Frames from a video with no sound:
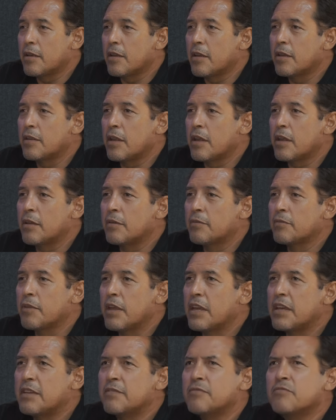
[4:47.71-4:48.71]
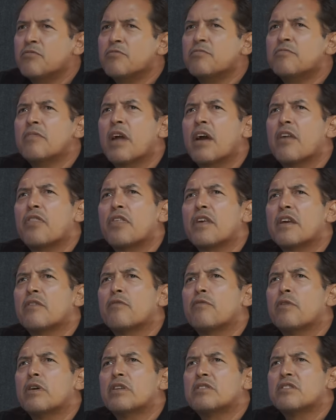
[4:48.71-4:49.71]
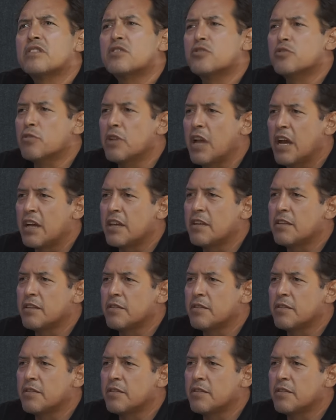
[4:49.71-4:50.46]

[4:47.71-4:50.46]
I think it was in July.